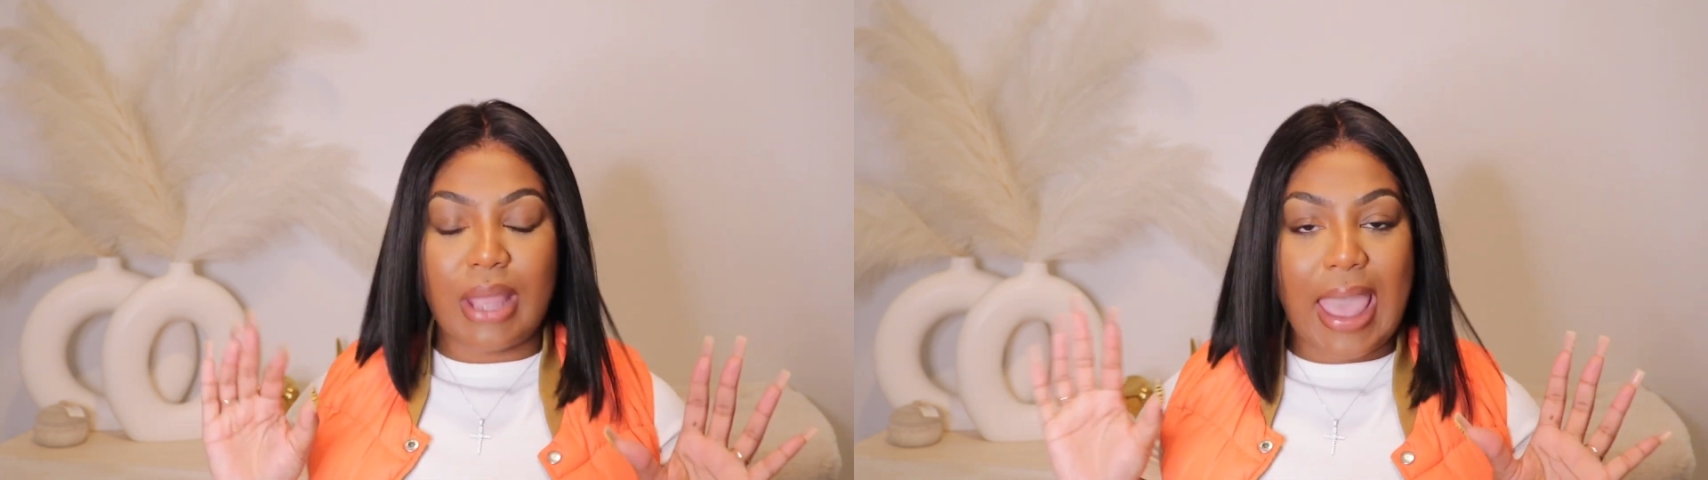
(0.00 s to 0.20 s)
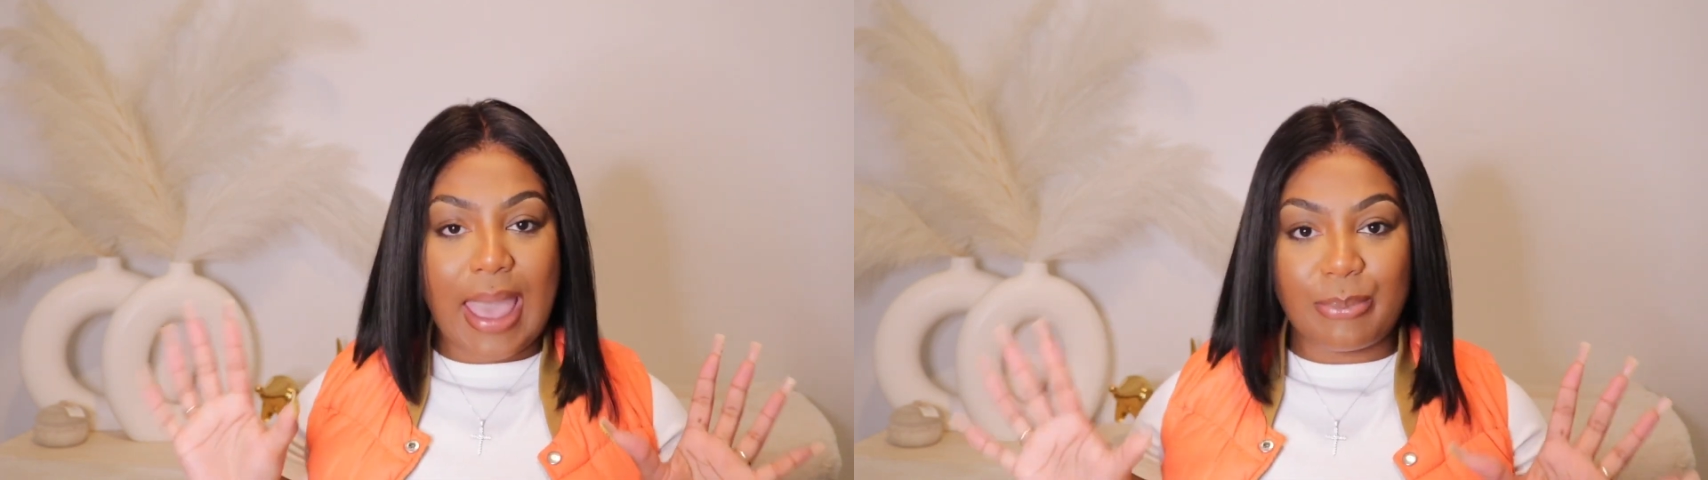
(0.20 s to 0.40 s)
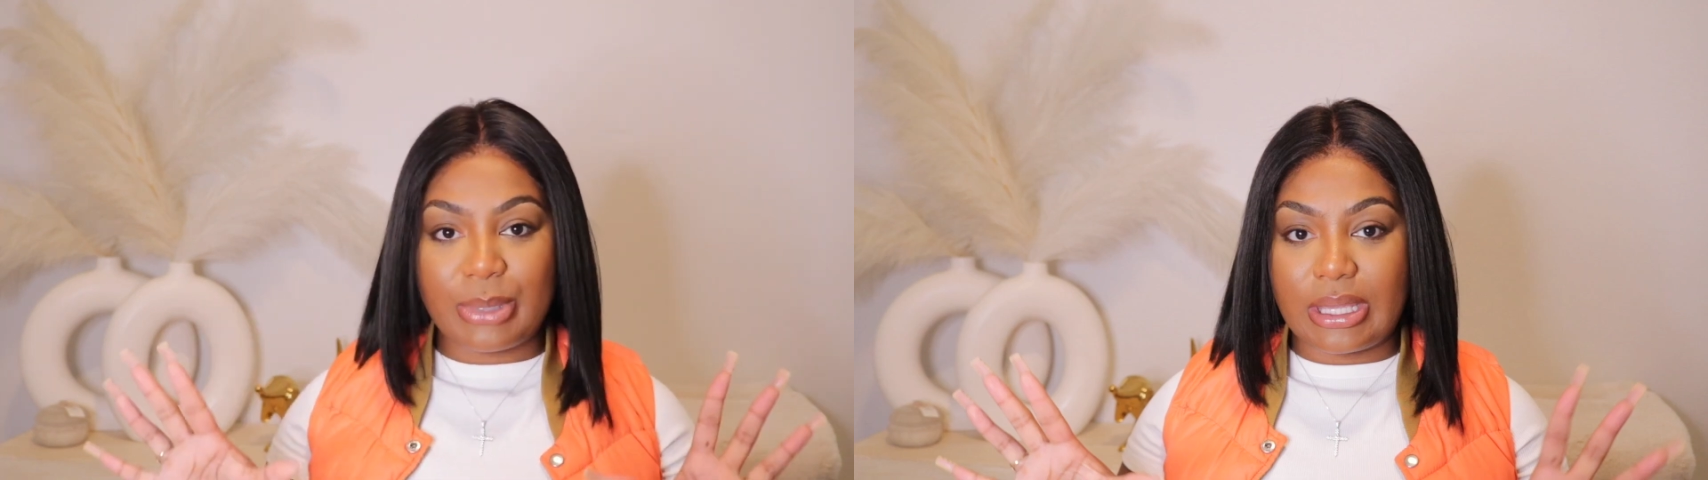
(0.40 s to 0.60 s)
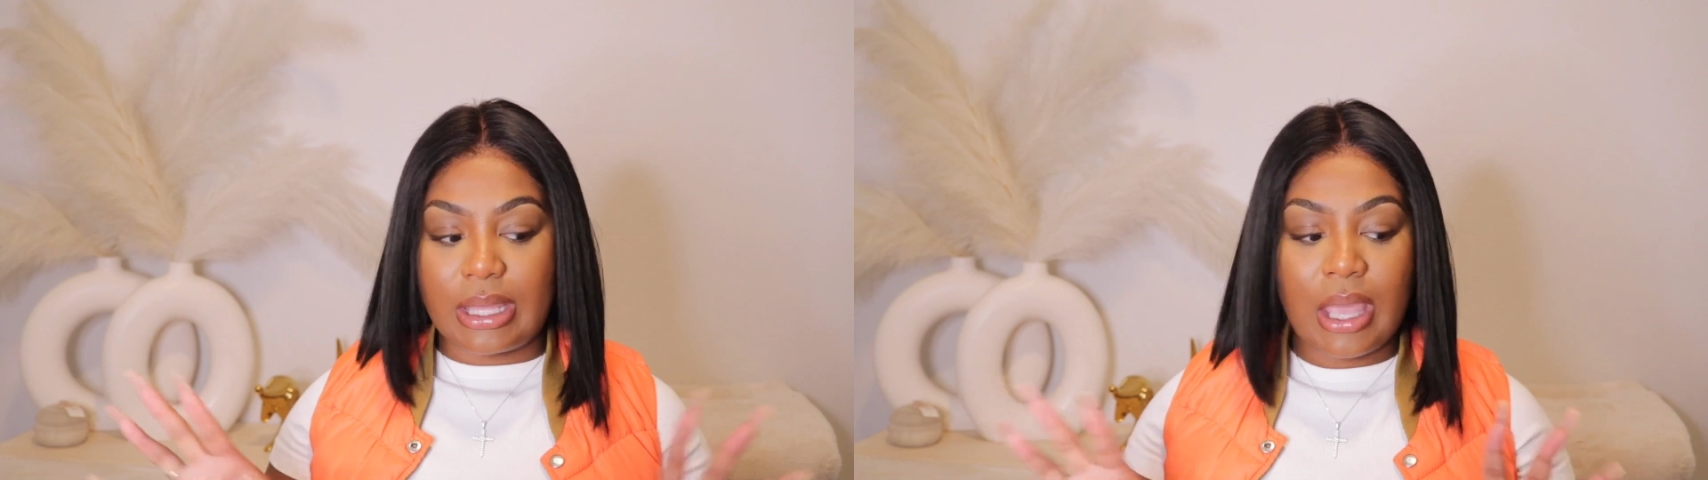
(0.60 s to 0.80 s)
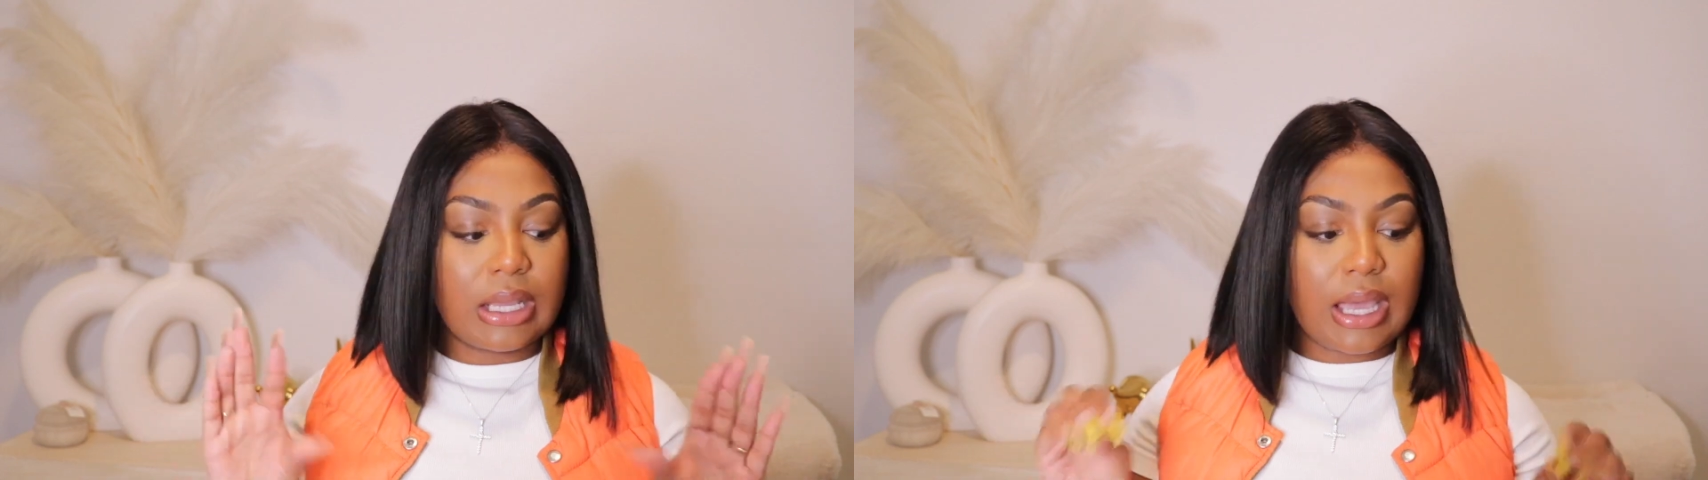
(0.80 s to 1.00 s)

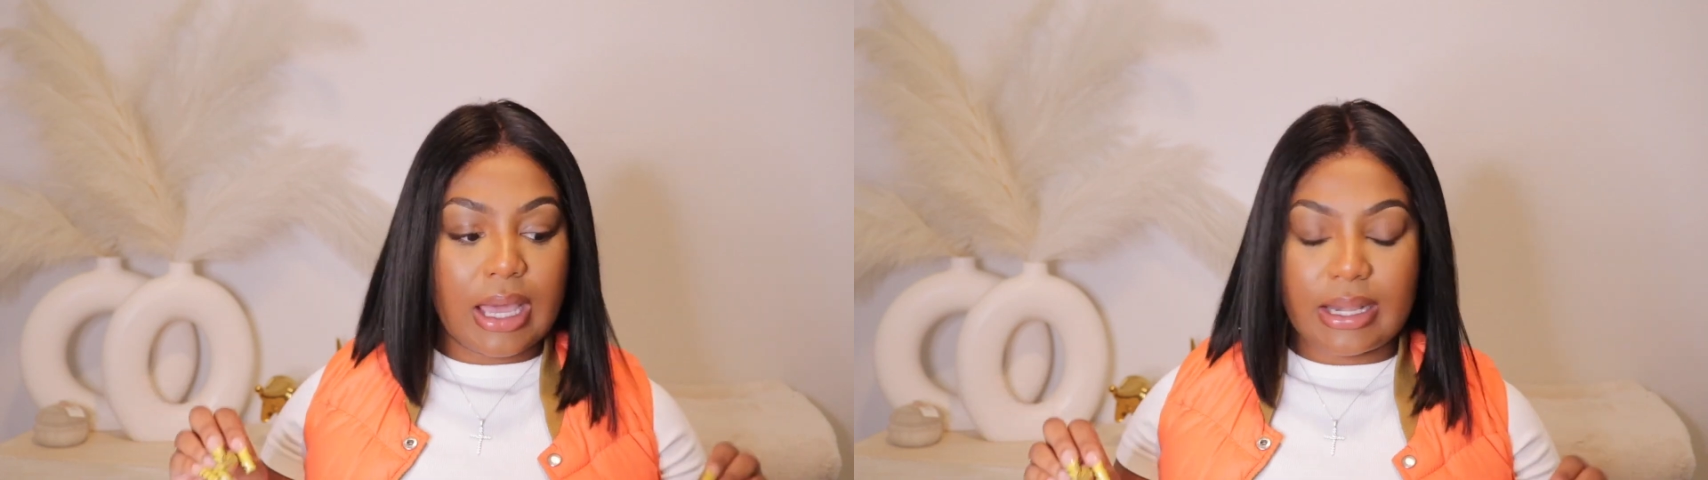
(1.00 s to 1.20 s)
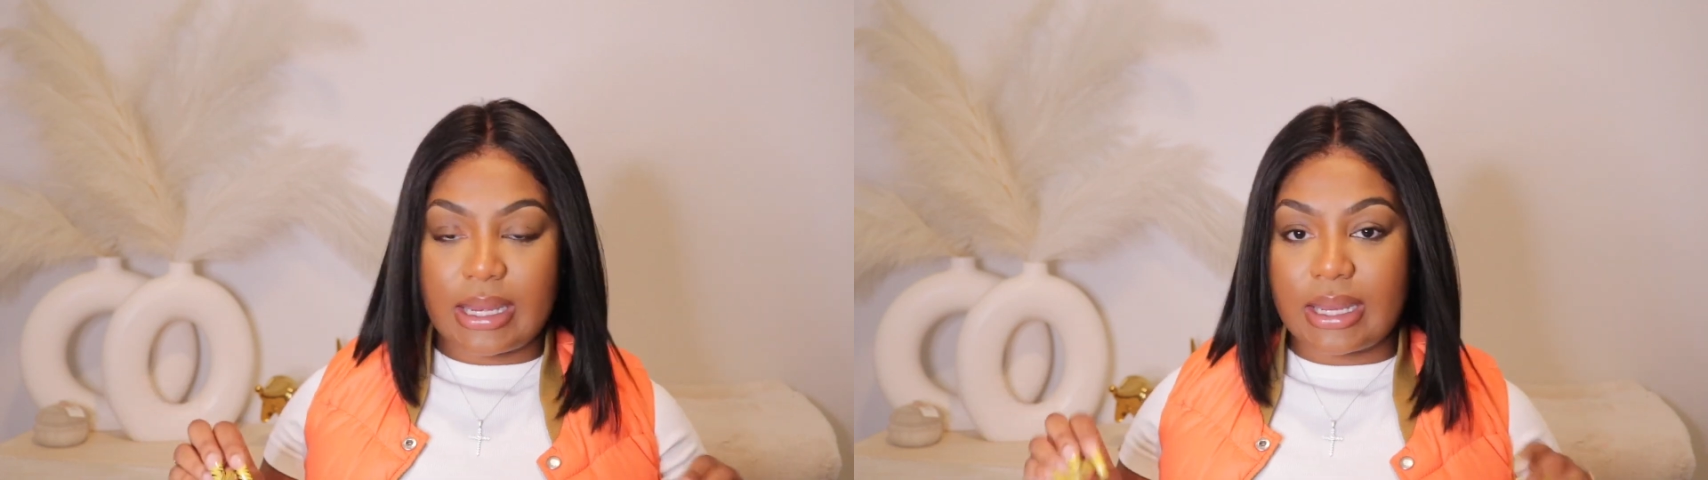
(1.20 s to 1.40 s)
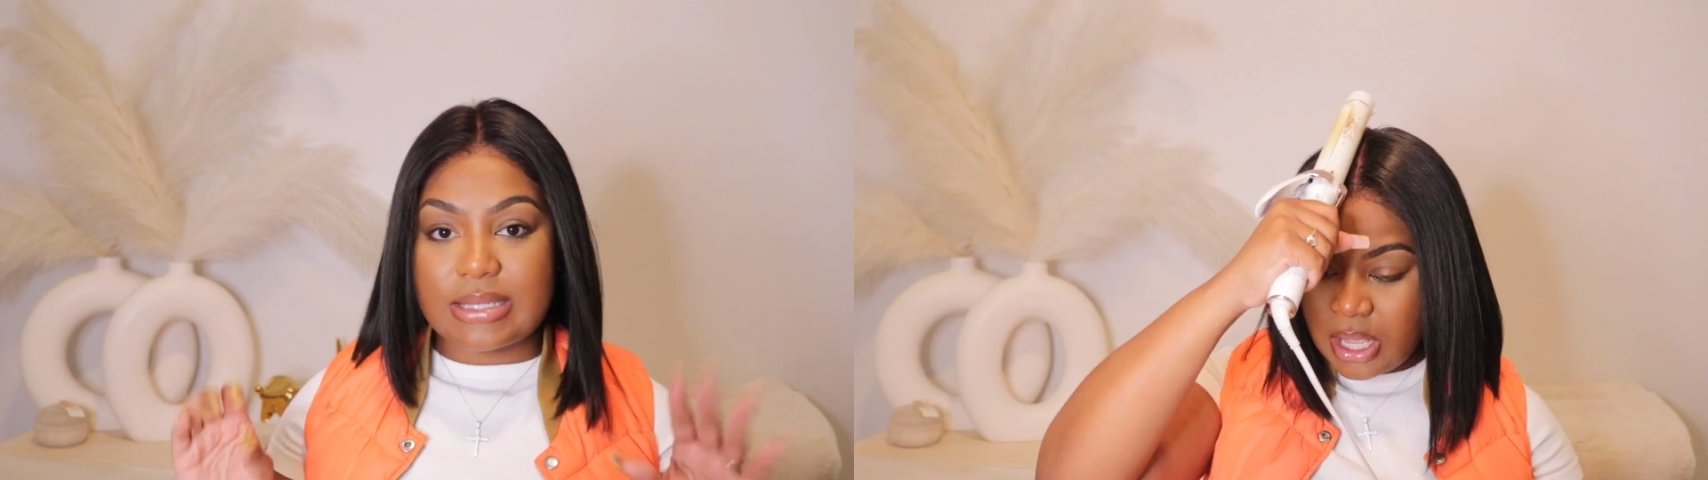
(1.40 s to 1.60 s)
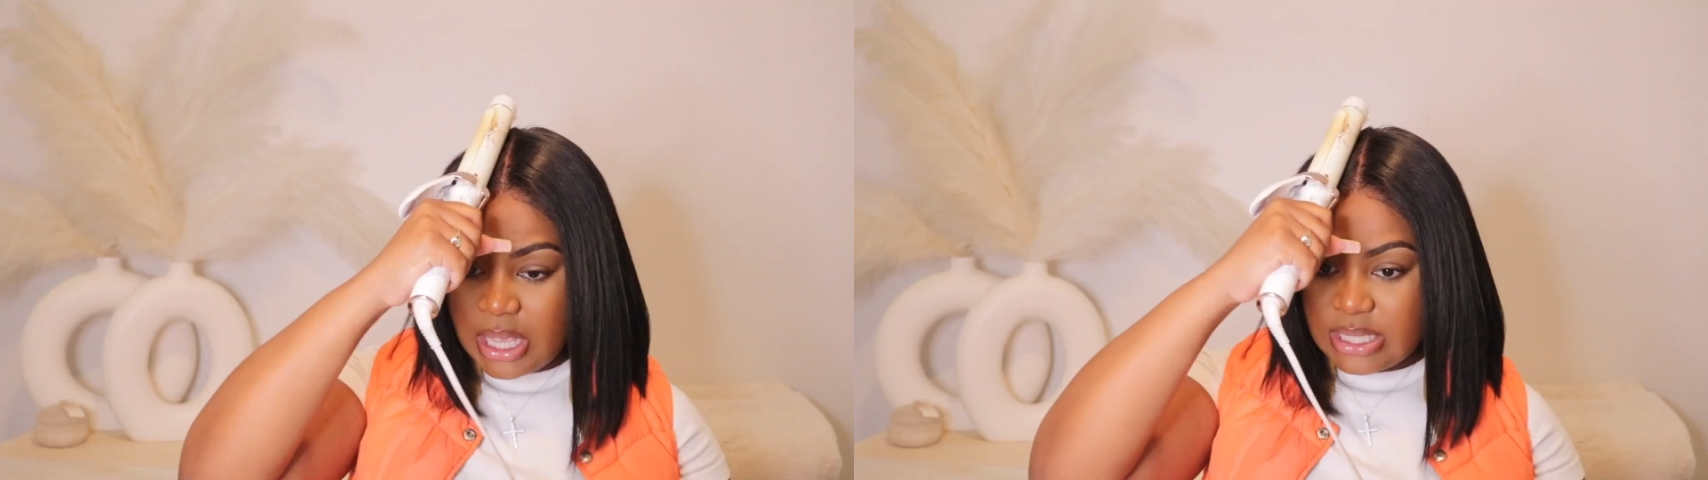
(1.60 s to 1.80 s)
happy cuttings.